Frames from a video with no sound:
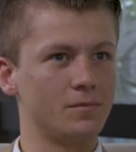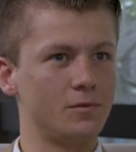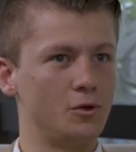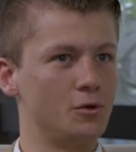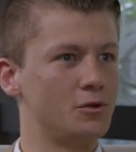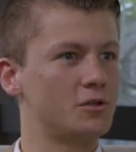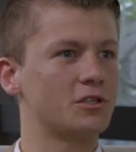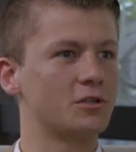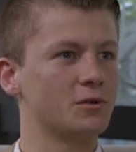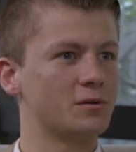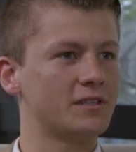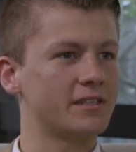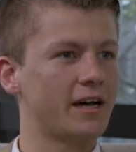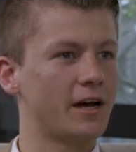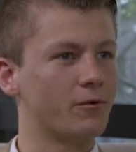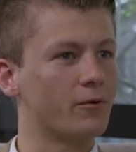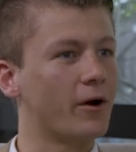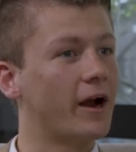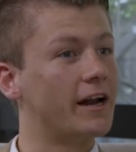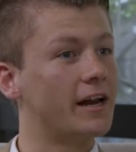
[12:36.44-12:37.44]
youth
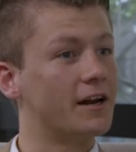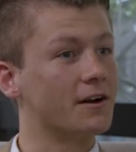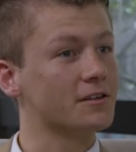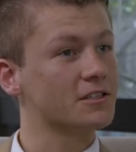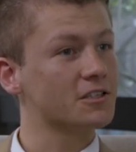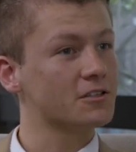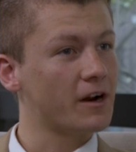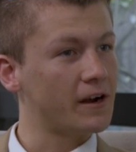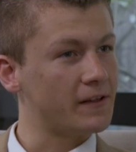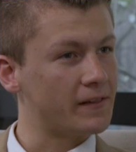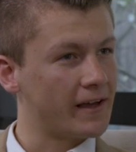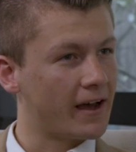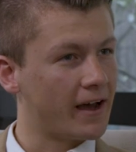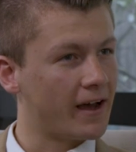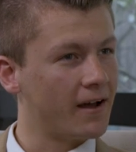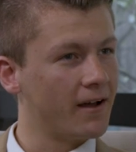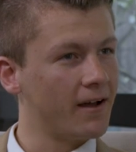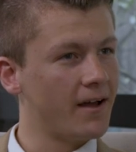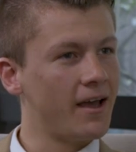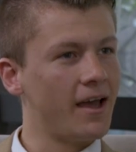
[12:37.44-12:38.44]
suicide rate in
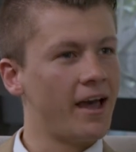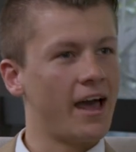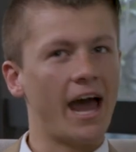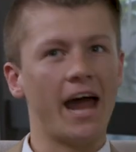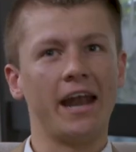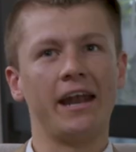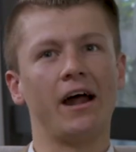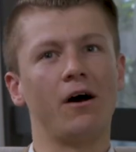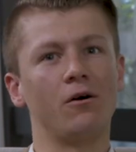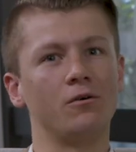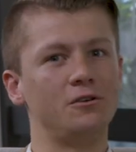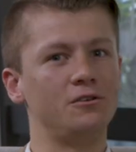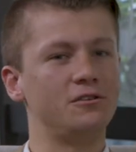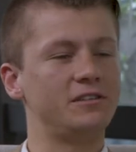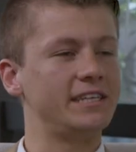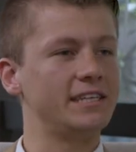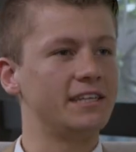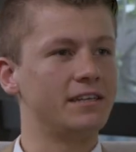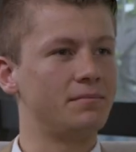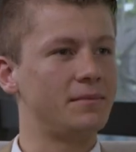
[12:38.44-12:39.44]
Australia, and now New
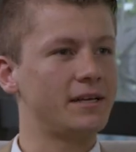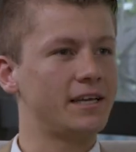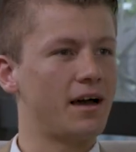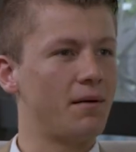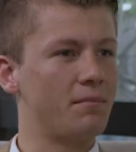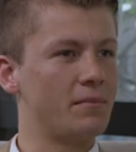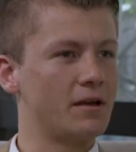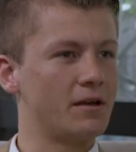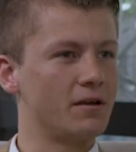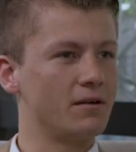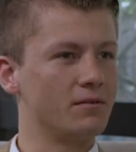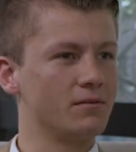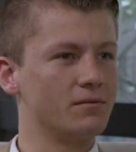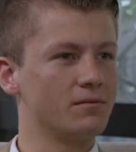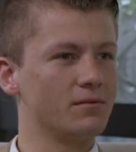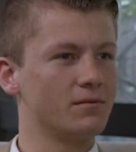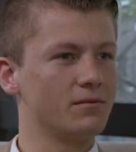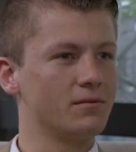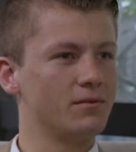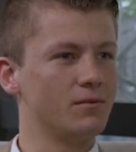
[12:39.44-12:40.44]
Zealand becoming
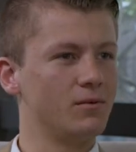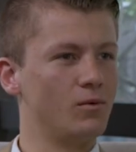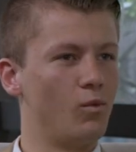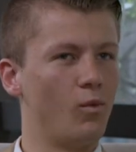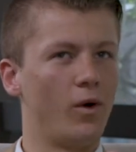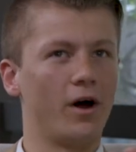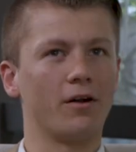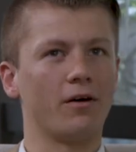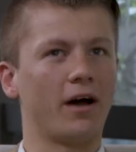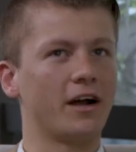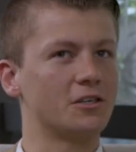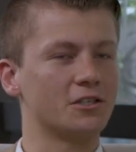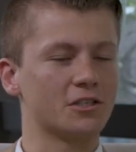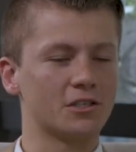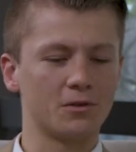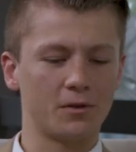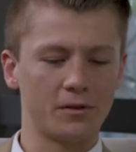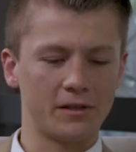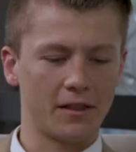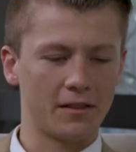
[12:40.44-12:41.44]
one. I
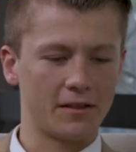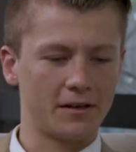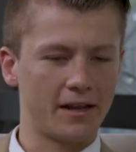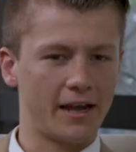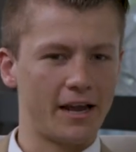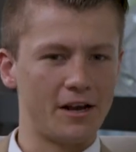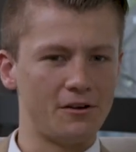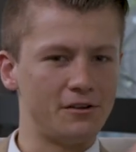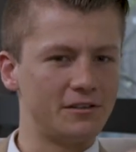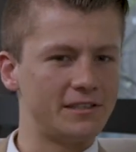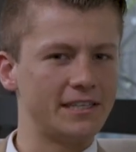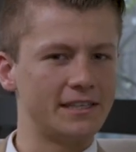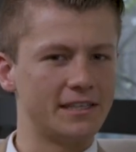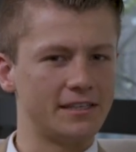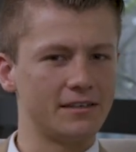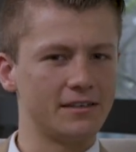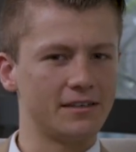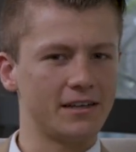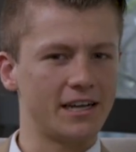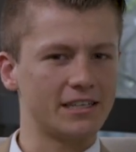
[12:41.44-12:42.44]
just saw the other day, New
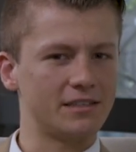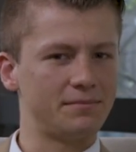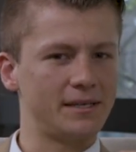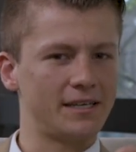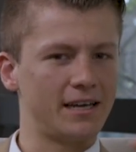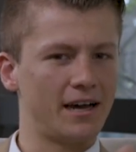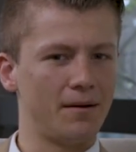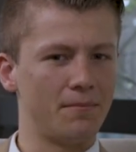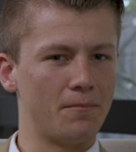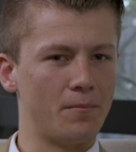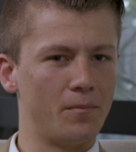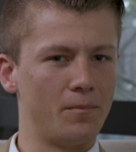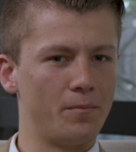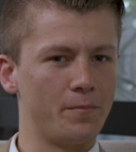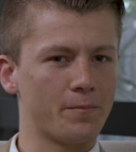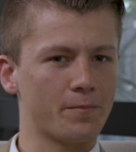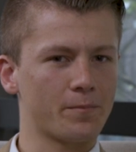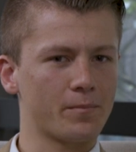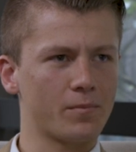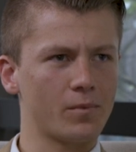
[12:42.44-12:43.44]
Zealand has become
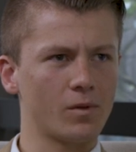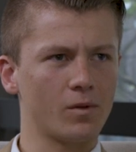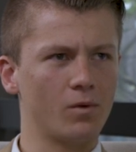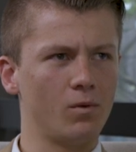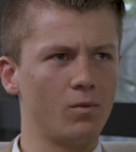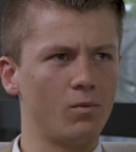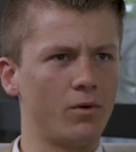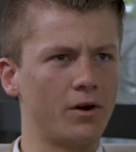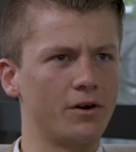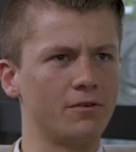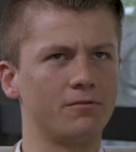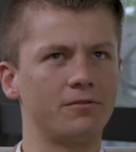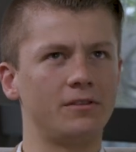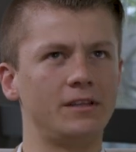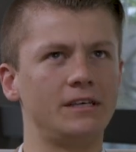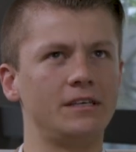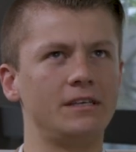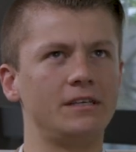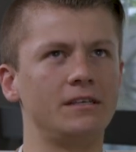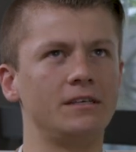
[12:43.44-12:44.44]
one of
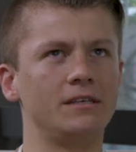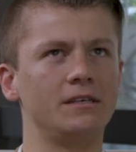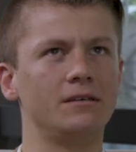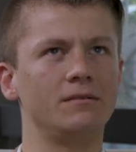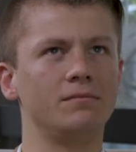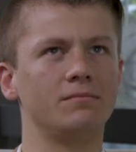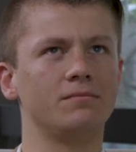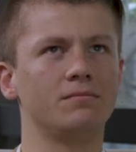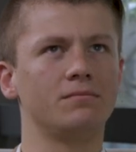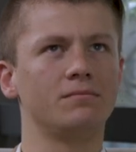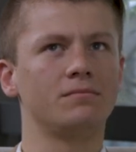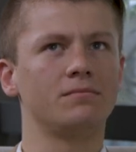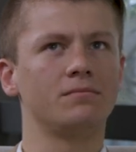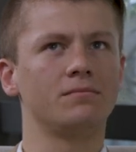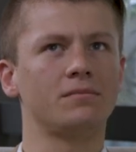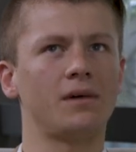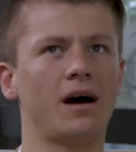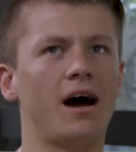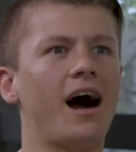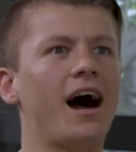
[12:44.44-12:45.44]
the
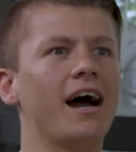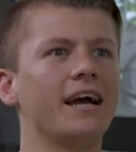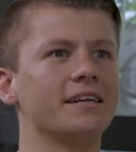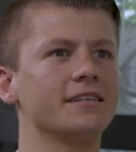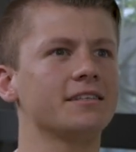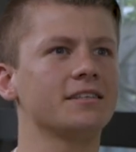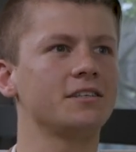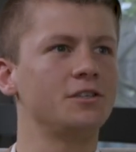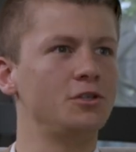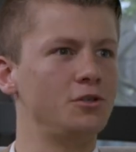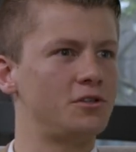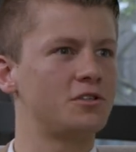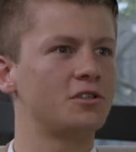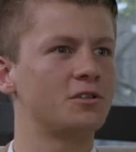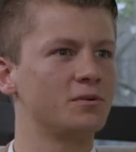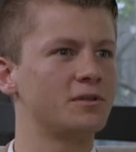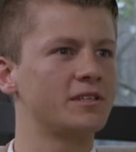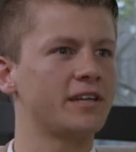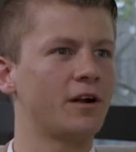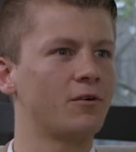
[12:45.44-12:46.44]
highest youth
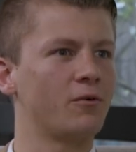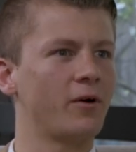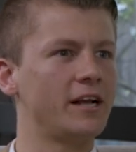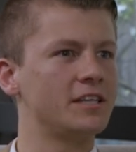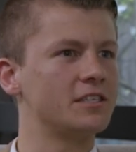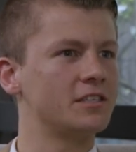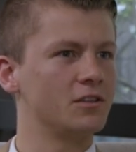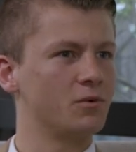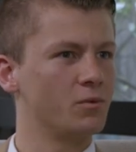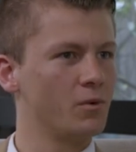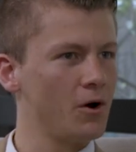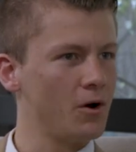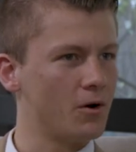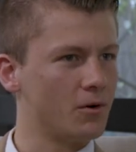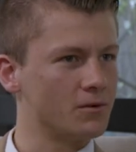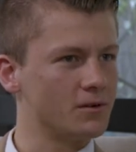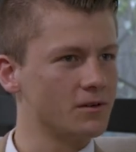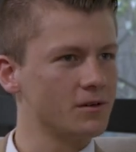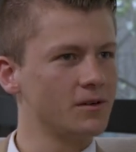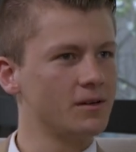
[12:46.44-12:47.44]
suicide rates in the
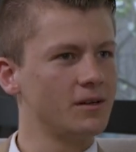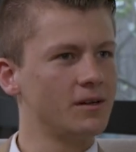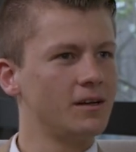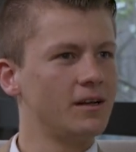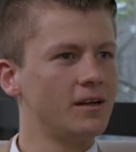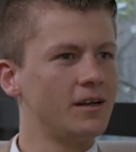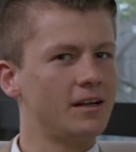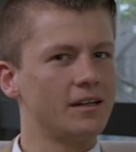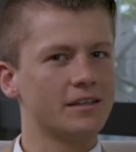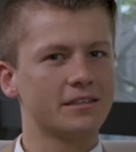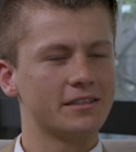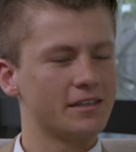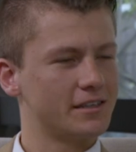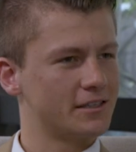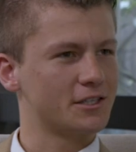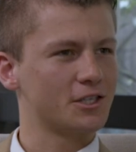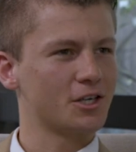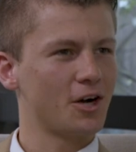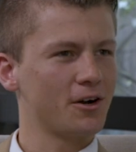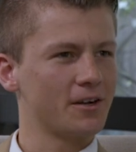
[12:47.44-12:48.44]
world.
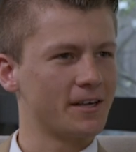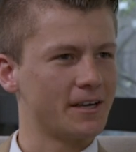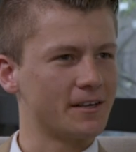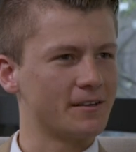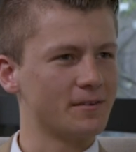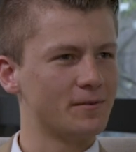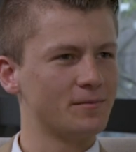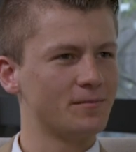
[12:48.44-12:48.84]
It's shocking.